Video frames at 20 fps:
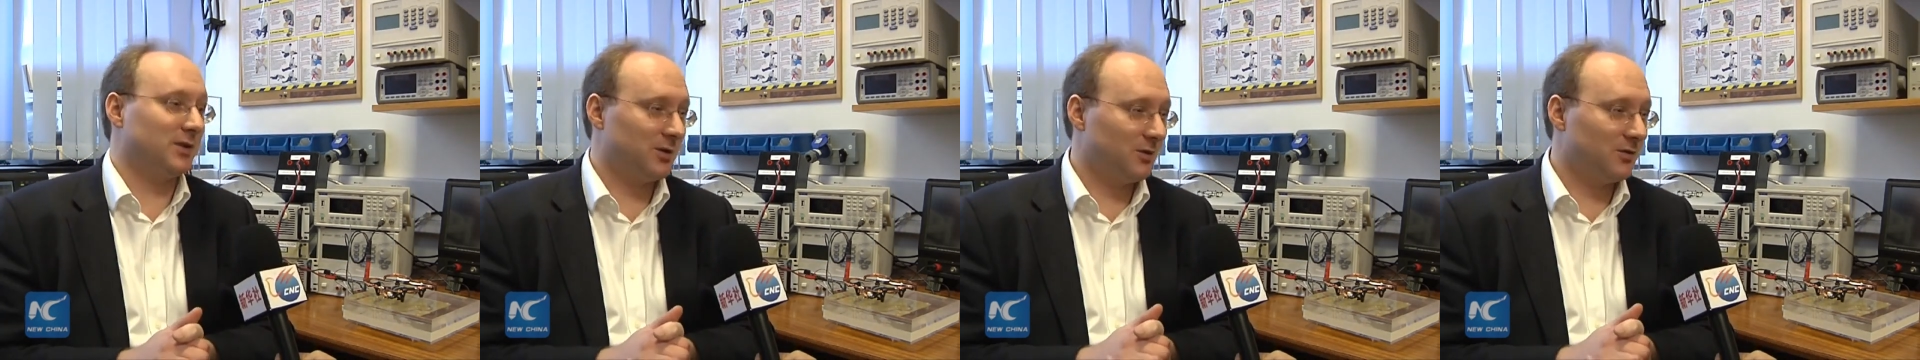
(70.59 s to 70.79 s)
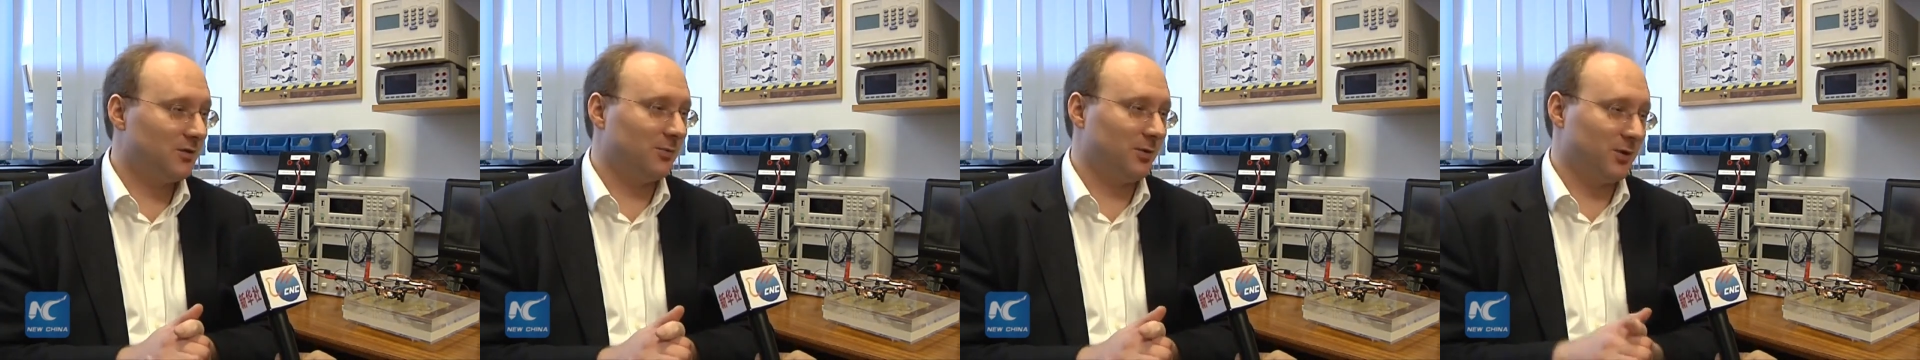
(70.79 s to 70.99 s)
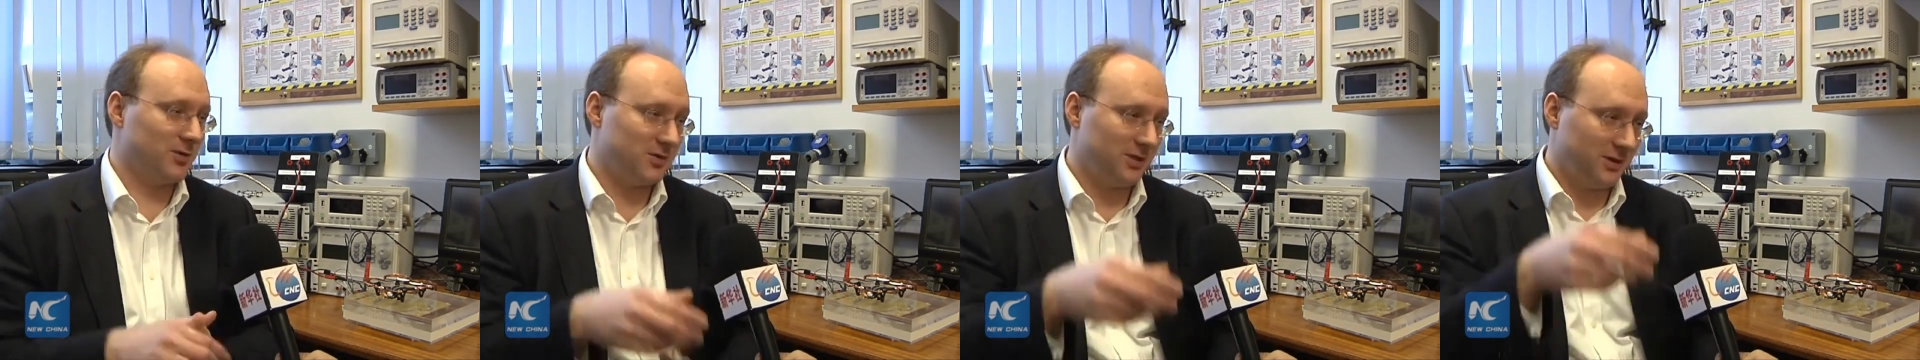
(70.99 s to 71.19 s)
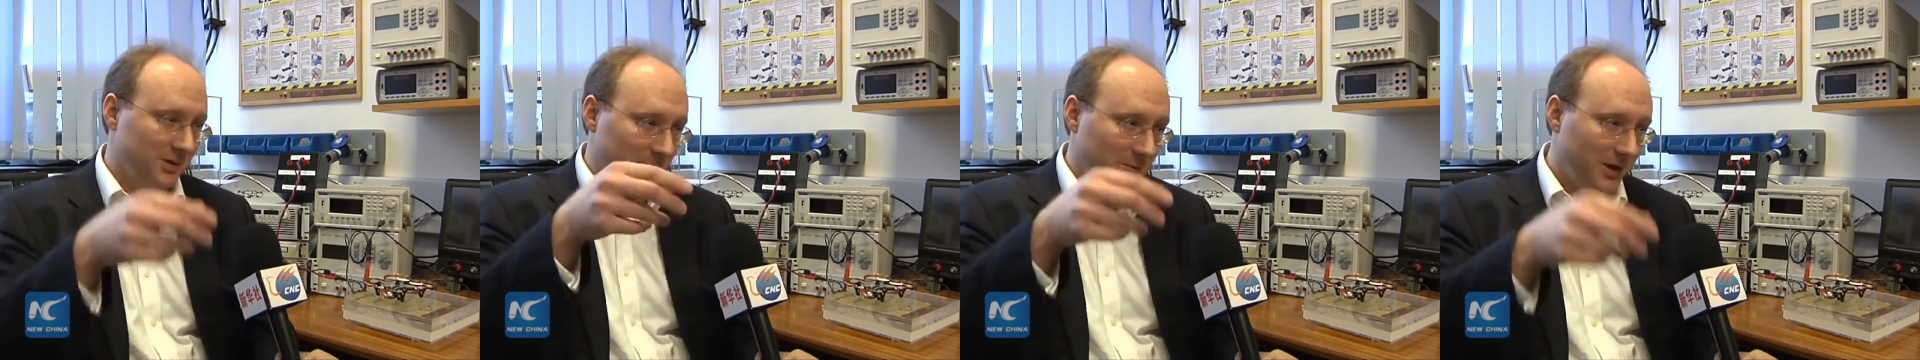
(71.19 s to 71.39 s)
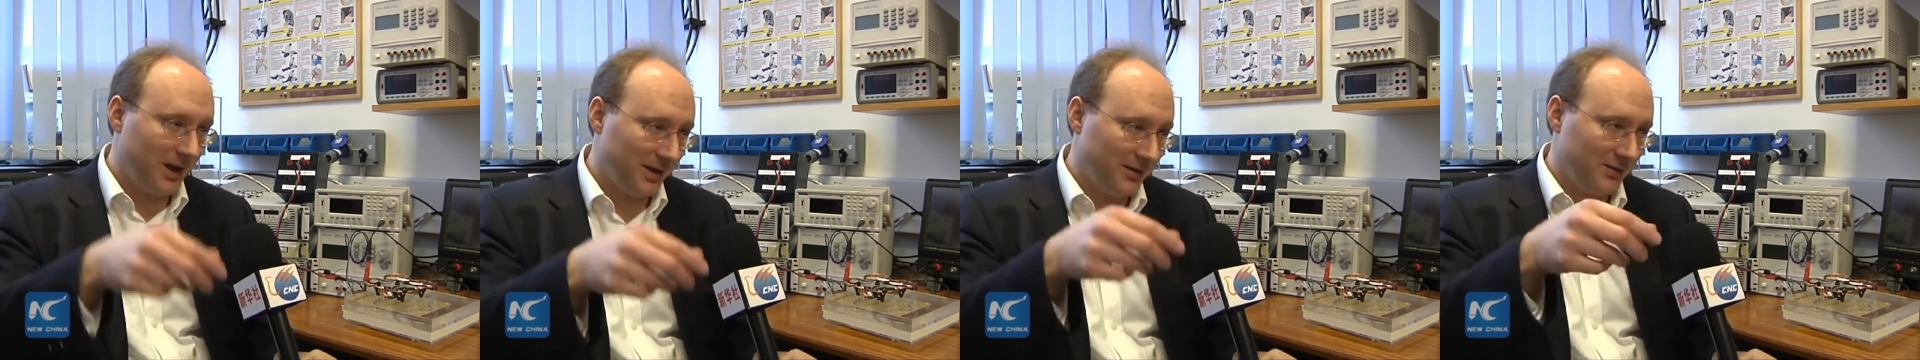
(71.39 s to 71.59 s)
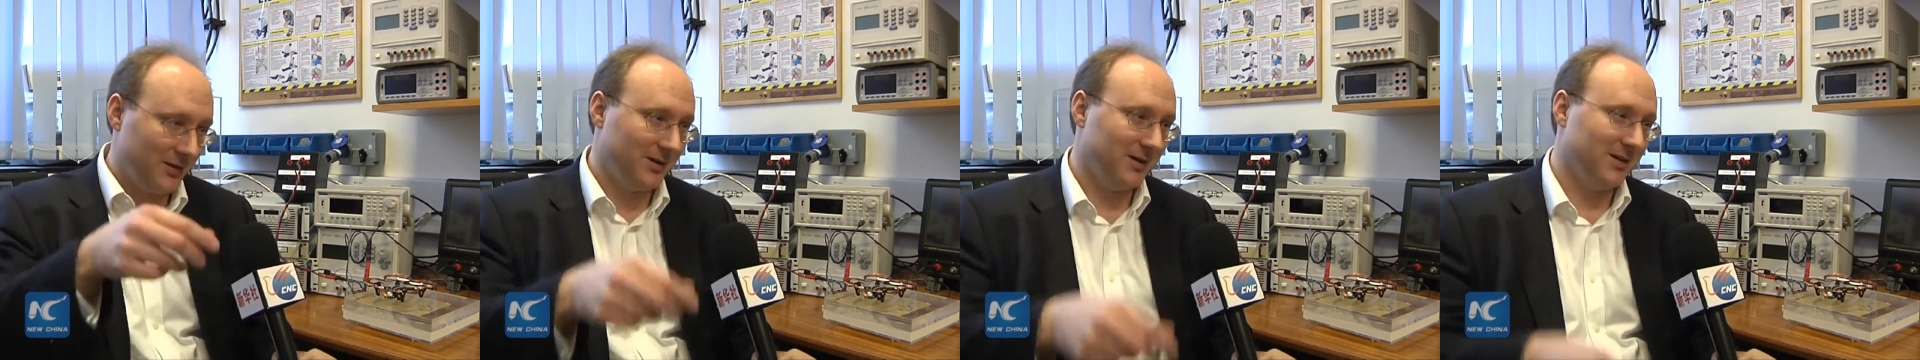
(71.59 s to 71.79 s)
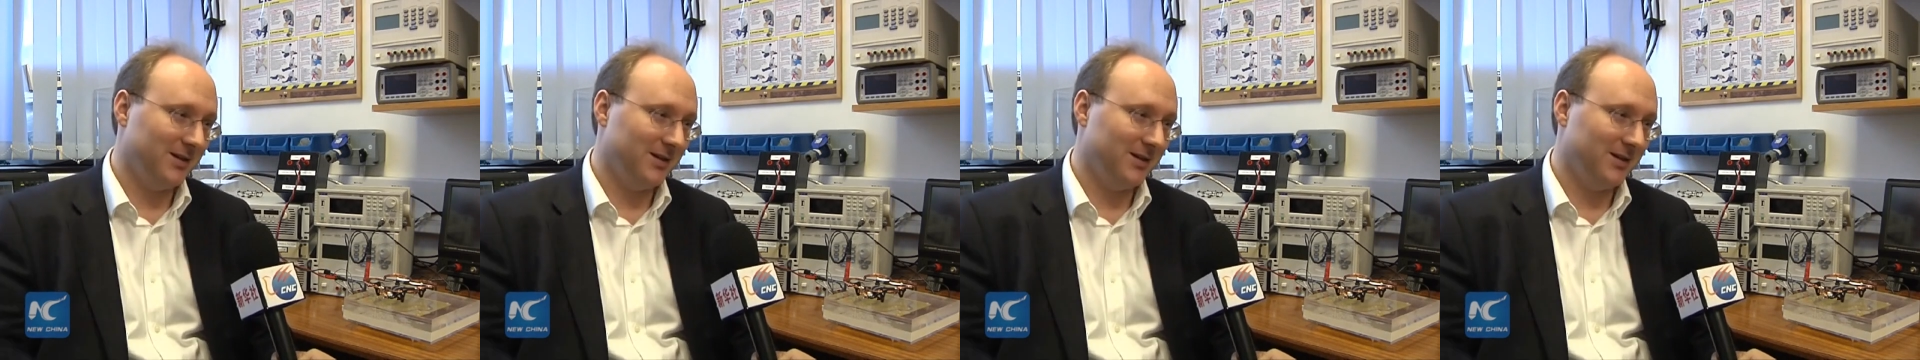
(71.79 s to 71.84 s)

toothbrush that you place on